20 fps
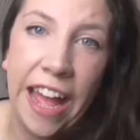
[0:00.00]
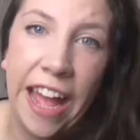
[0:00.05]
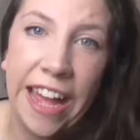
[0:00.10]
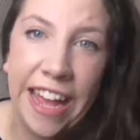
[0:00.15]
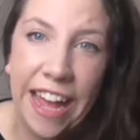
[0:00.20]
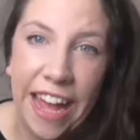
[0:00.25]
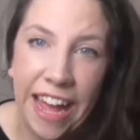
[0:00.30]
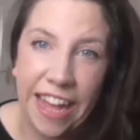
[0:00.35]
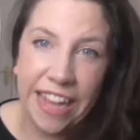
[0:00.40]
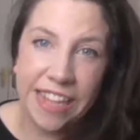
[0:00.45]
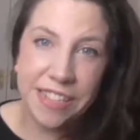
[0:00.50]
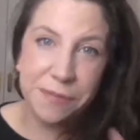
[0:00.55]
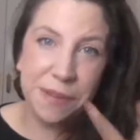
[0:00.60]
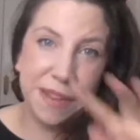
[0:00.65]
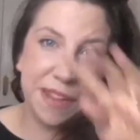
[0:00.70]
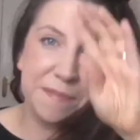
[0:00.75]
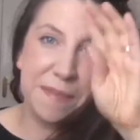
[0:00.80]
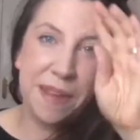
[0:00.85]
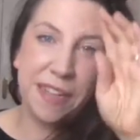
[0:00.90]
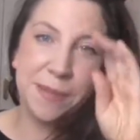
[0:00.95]
Hi guys,
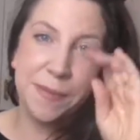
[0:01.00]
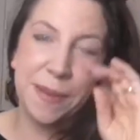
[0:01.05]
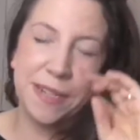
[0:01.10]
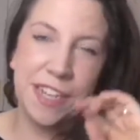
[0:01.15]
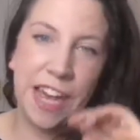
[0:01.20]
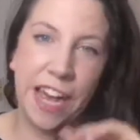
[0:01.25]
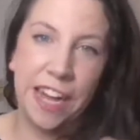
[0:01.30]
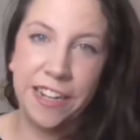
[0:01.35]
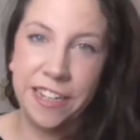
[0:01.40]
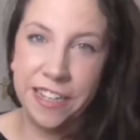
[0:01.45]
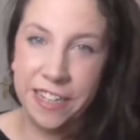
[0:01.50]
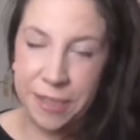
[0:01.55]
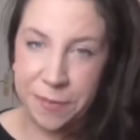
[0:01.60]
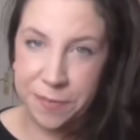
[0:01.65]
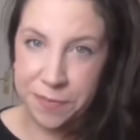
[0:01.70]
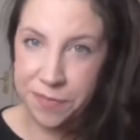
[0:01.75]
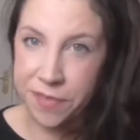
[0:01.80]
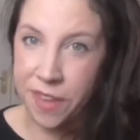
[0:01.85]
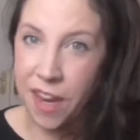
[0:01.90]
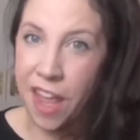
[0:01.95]
welcome back to my
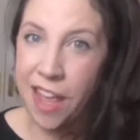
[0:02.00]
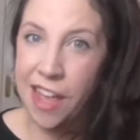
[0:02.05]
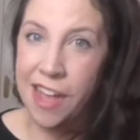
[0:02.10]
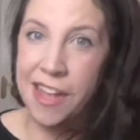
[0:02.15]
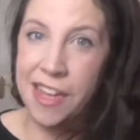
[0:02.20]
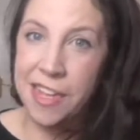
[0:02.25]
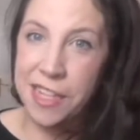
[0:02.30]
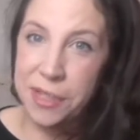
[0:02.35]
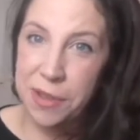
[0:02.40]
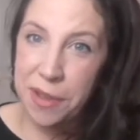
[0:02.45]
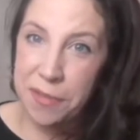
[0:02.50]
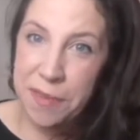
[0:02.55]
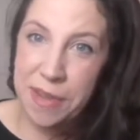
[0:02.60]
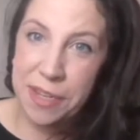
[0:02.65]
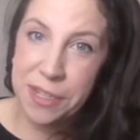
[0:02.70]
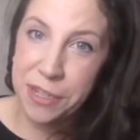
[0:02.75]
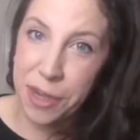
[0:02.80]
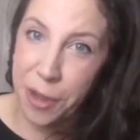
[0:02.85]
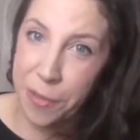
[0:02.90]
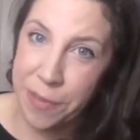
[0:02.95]
channel. So I've
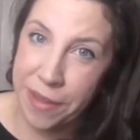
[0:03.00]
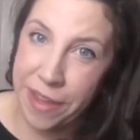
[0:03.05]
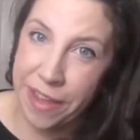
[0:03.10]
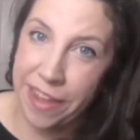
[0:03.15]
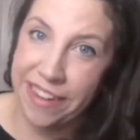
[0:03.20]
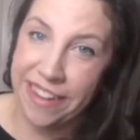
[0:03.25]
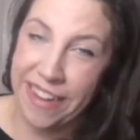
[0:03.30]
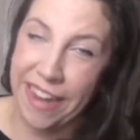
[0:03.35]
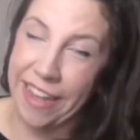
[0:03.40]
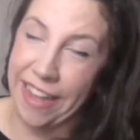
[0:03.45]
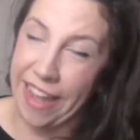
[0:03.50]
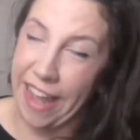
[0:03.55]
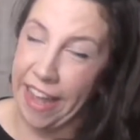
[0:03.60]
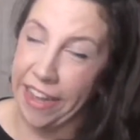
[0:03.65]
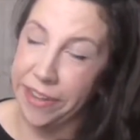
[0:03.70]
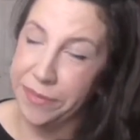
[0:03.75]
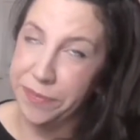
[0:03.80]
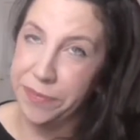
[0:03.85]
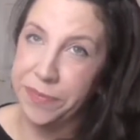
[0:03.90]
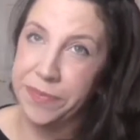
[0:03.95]
been shopping
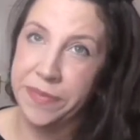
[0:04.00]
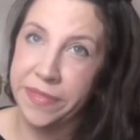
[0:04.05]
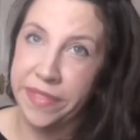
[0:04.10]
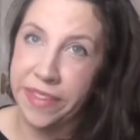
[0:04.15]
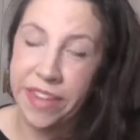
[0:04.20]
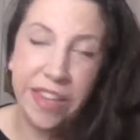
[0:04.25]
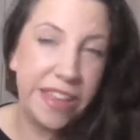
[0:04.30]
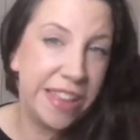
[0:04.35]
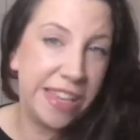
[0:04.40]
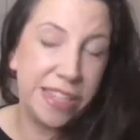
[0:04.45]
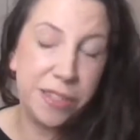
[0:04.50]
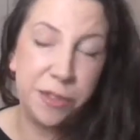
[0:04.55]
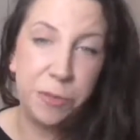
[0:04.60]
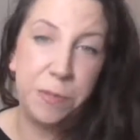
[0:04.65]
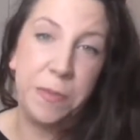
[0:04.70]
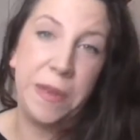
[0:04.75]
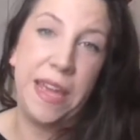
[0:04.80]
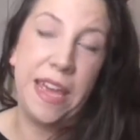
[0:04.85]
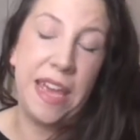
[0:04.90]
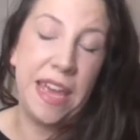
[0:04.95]
again. This
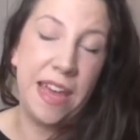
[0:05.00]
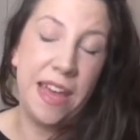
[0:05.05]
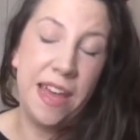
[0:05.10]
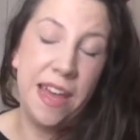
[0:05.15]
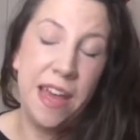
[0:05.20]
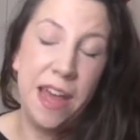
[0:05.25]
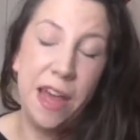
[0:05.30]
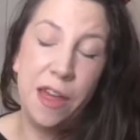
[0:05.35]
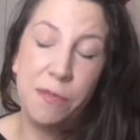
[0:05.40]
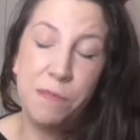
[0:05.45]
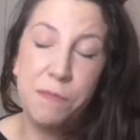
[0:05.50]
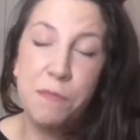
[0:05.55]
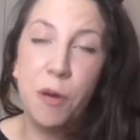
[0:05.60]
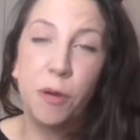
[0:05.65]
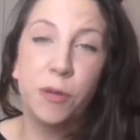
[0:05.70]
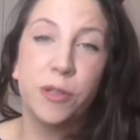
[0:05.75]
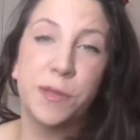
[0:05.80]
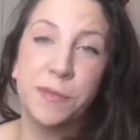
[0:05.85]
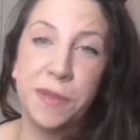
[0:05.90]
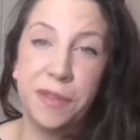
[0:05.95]
will be
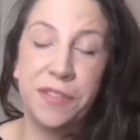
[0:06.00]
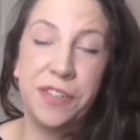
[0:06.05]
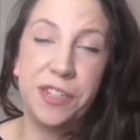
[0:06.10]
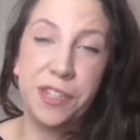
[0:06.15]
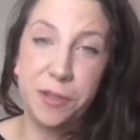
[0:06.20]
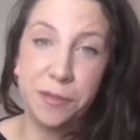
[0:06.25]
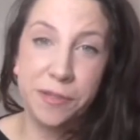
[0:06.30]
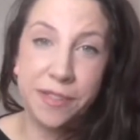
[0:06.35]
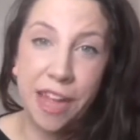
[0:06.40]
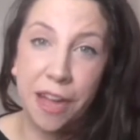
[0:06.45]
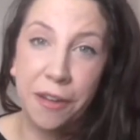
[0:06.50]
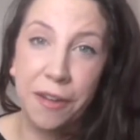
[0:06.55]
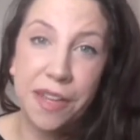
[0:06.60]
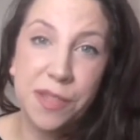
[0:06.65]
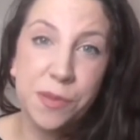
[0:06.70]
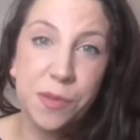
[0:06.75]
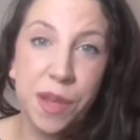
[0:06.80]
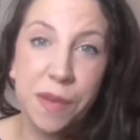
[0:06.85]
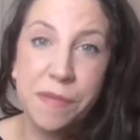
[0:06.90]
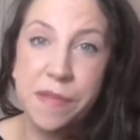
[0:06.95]
most of my videos now
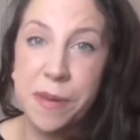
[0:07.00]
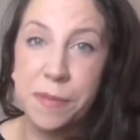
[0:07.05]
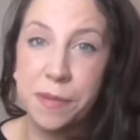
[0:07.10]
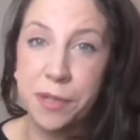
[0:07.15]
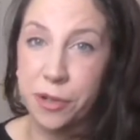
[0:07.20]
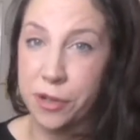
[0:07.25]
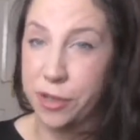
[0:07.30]
as we're coming up to